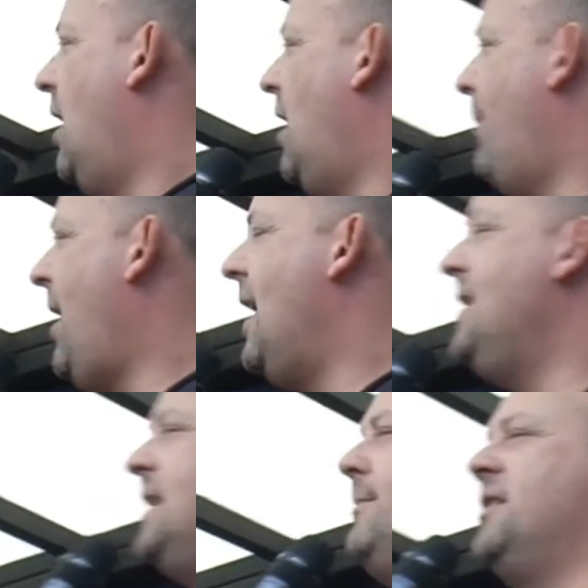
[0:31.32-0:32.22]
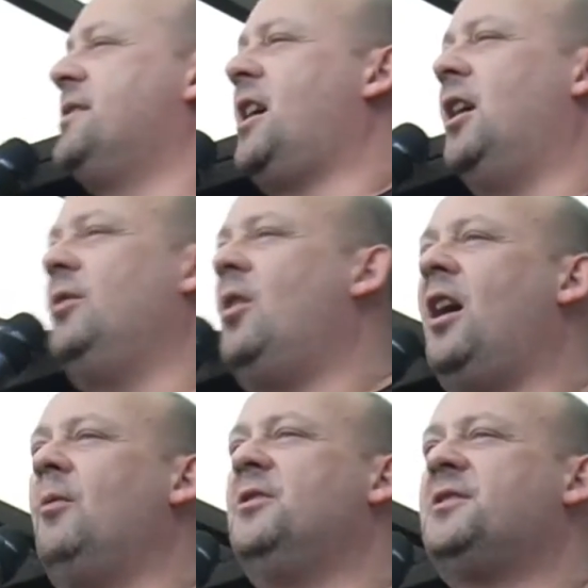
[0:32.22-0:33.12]
About 18 months ago,
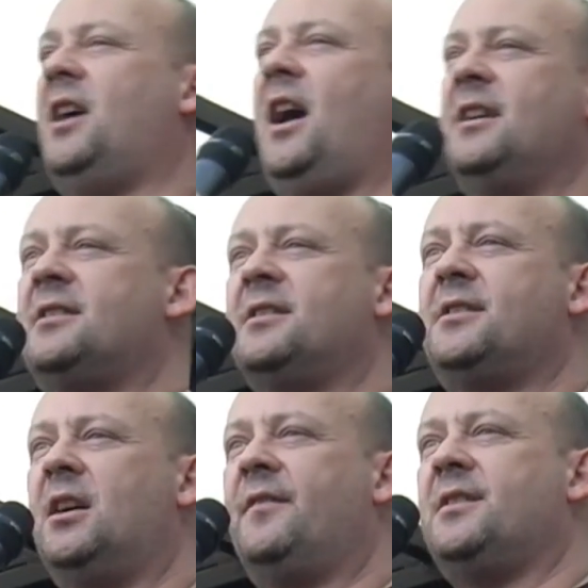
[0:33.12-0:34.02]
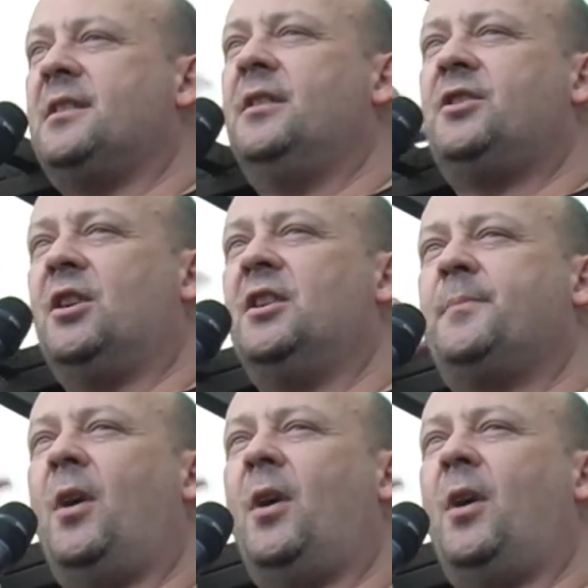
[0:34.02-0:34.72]
I was at a service in the church.